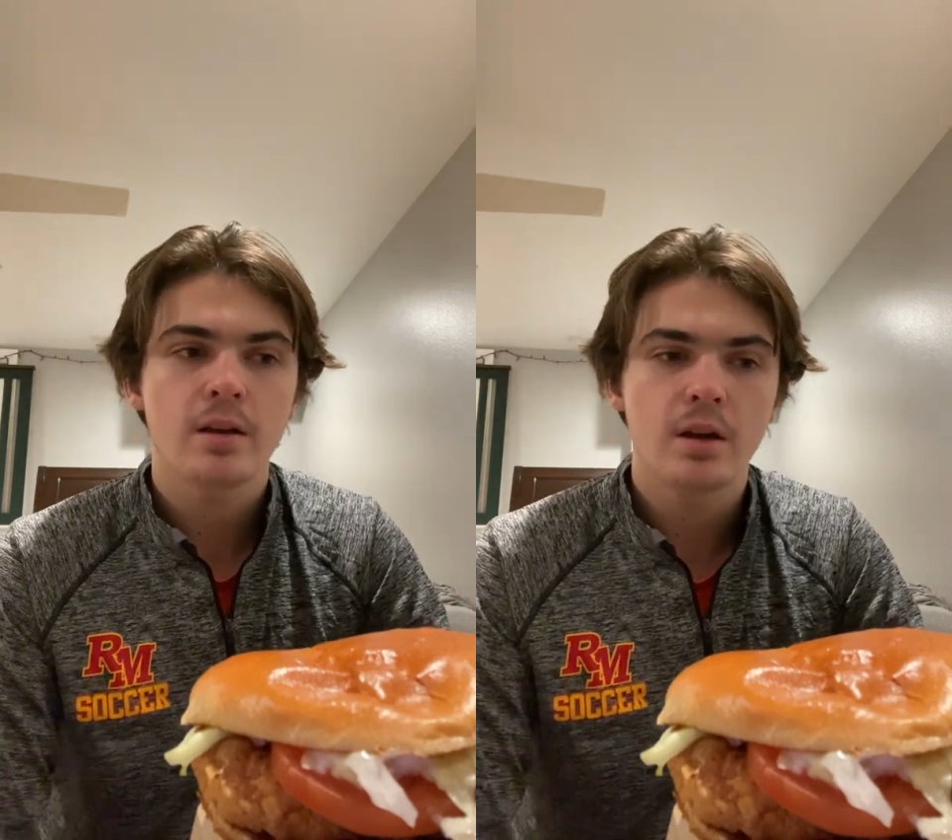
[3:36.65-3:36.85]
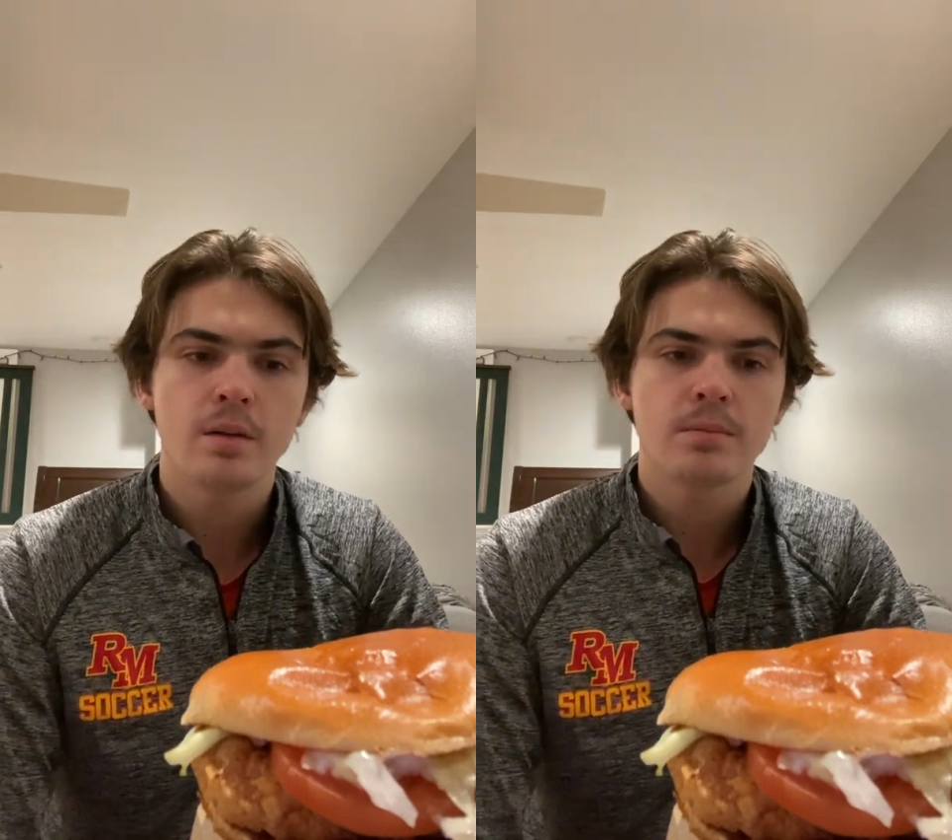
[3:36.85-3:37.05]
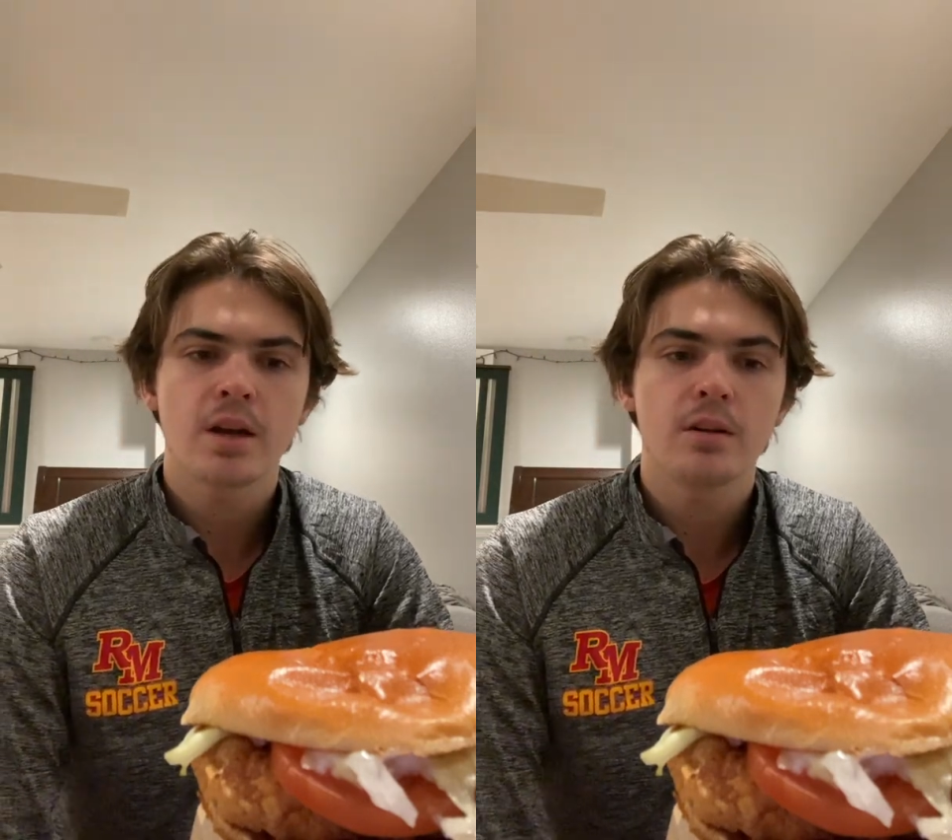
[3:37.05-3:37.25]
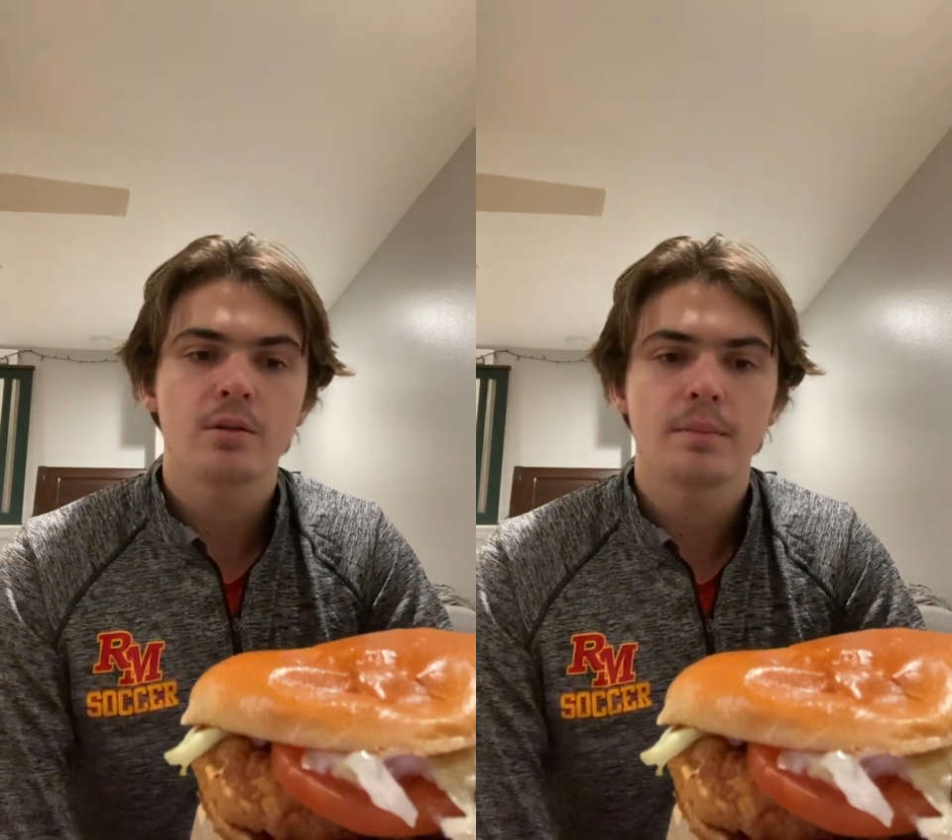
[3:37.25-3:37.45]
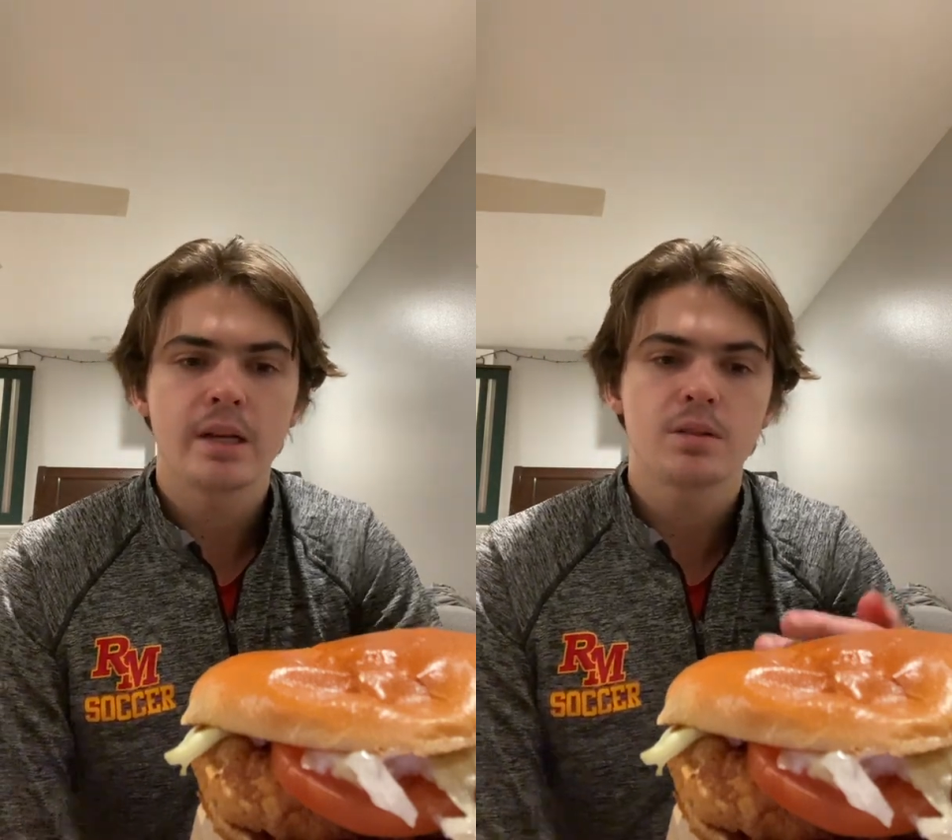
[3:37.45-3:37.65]
Um, kind of
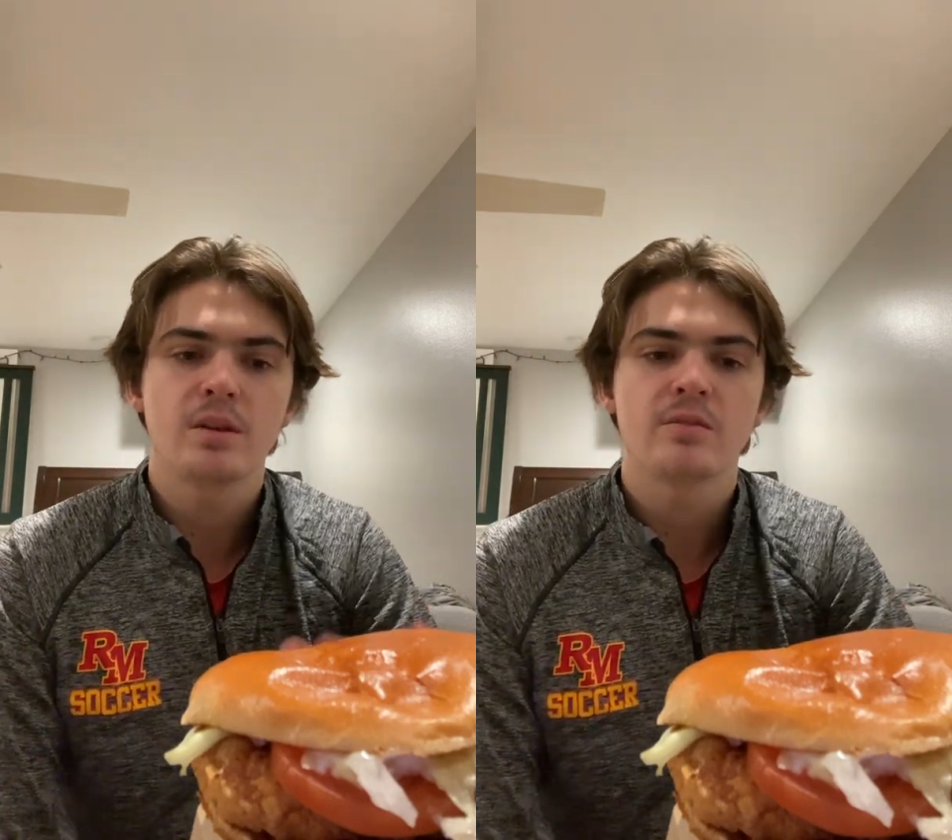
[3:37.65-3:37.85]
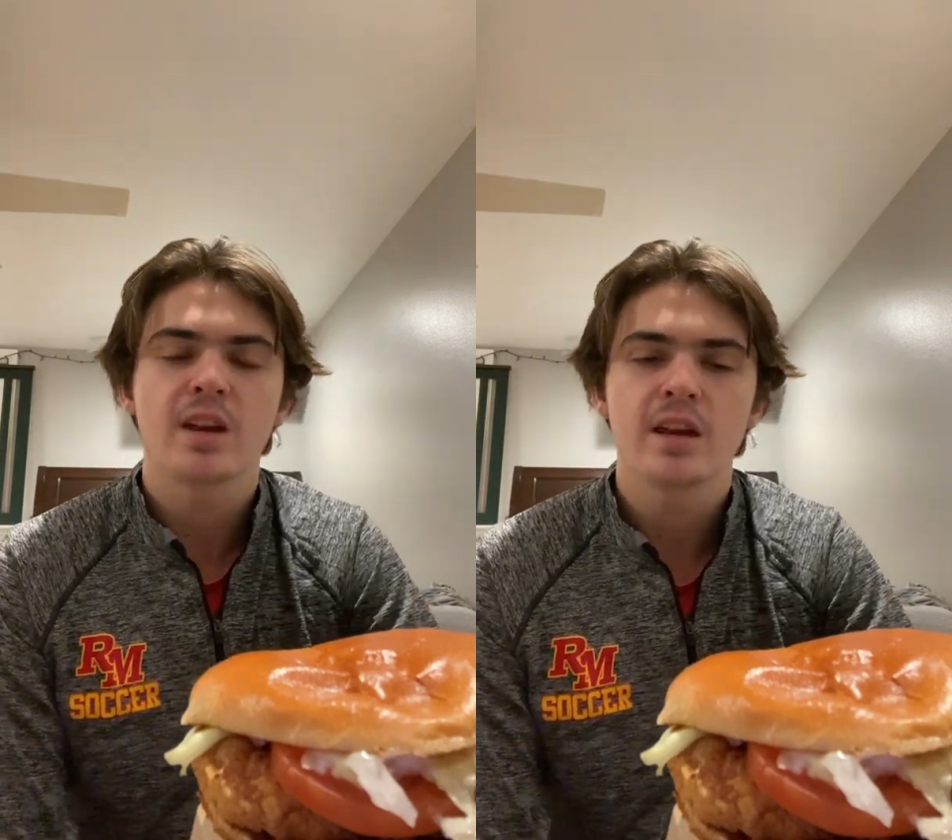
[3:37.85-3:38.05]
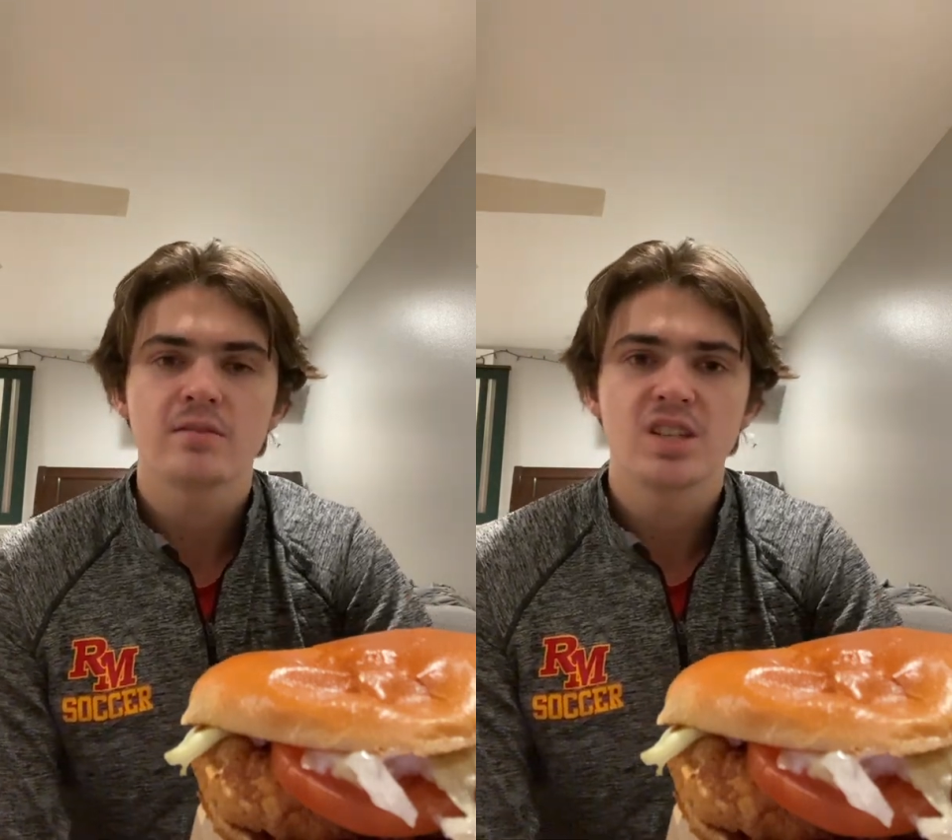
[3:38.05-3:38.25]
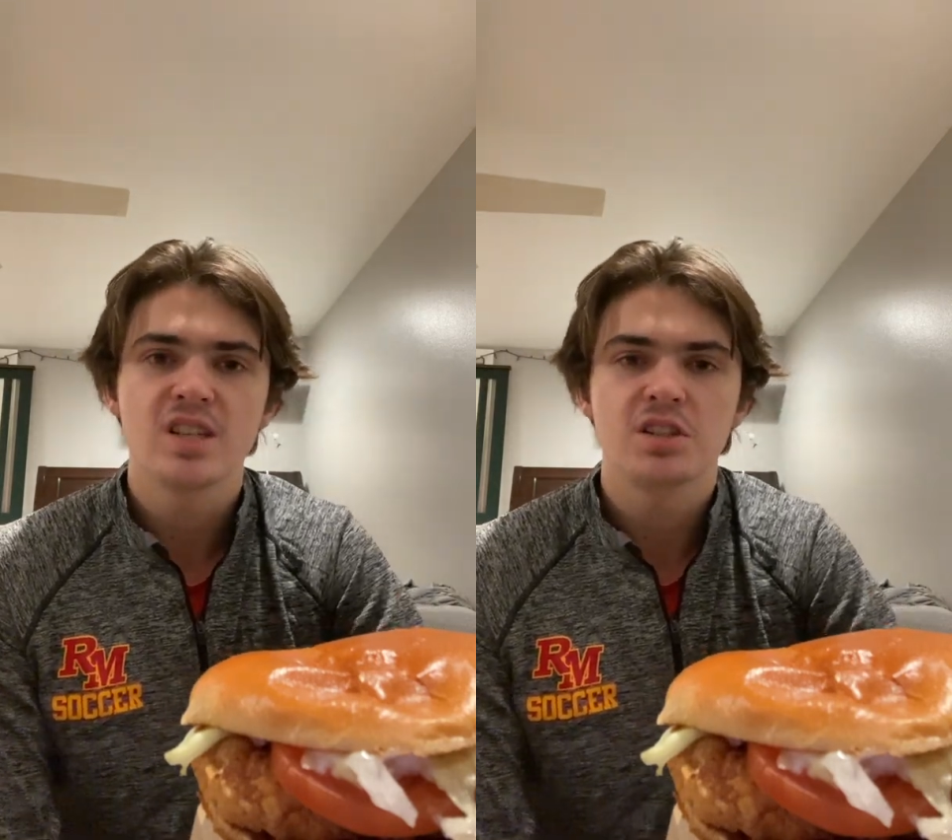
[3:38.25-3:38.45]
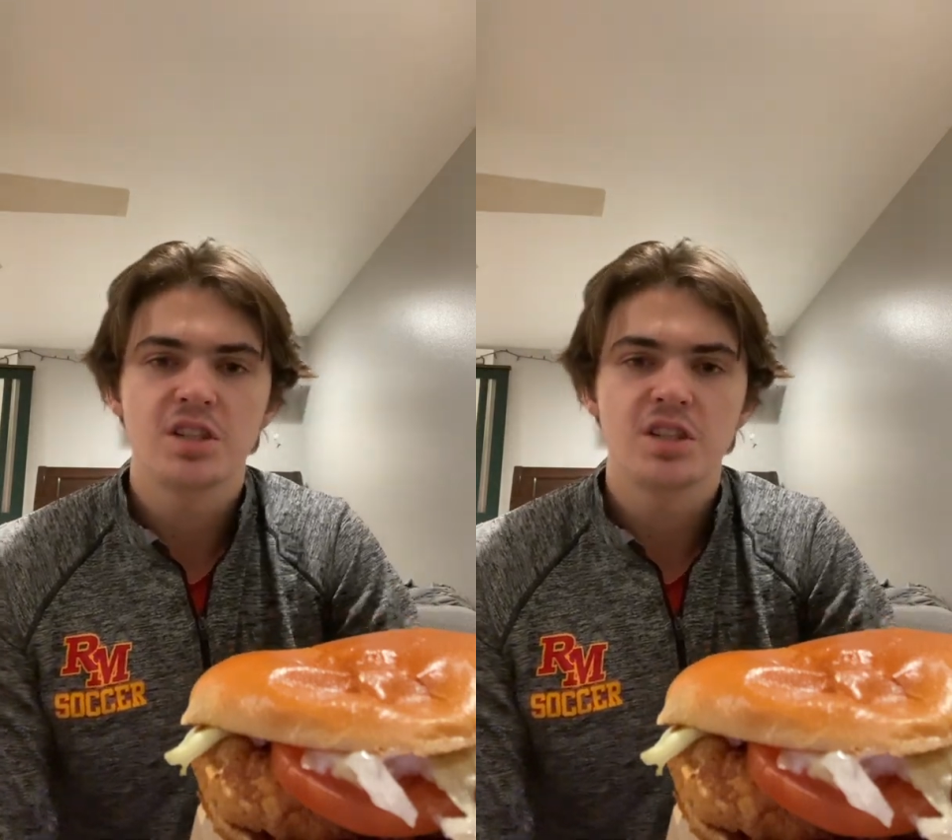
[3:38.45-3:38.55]
reminds me of KFC's